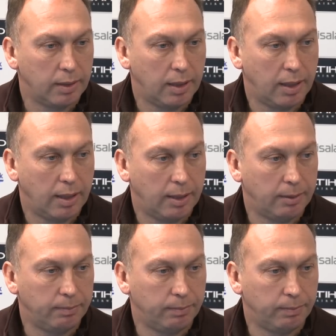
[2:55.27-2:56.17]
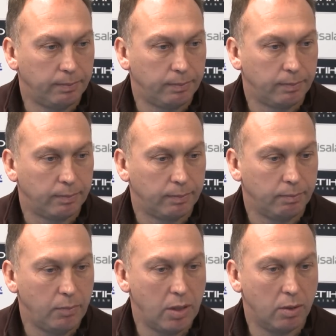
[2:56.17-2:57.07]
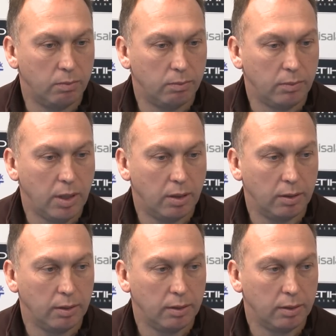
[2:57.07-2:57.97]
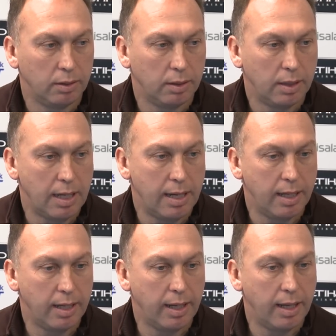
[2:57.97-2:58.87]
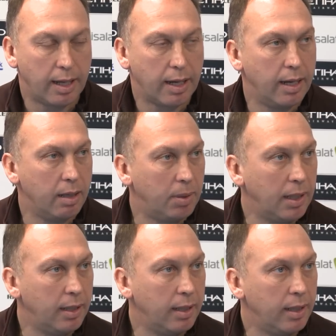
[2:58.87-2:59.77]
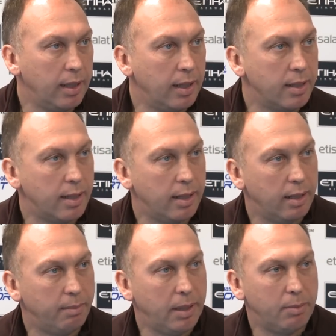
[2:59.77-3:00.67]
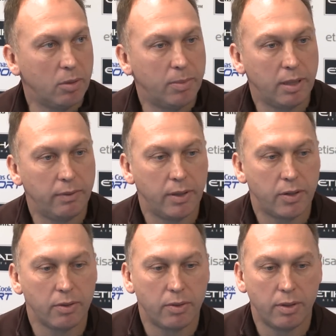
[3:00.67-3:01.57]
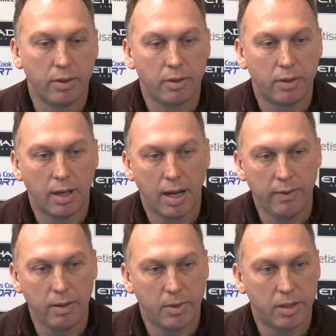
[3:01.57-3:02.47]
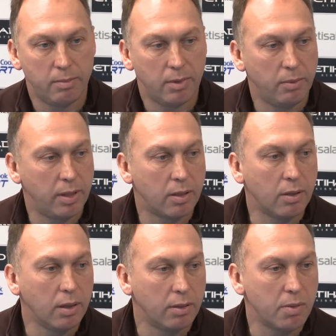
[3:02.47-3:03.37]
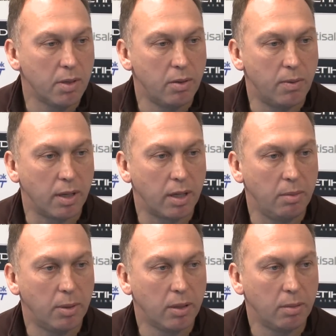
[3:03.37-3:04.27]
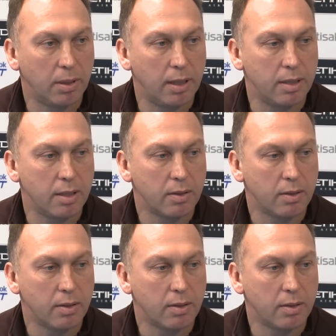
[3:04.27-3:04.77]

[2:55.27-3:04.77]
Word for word: Um, we don't, you know, the end of the day, the kind of player that he is, then it'd be more beneficial to, to have him. Similar with Kolo as well. We want to keep all the players.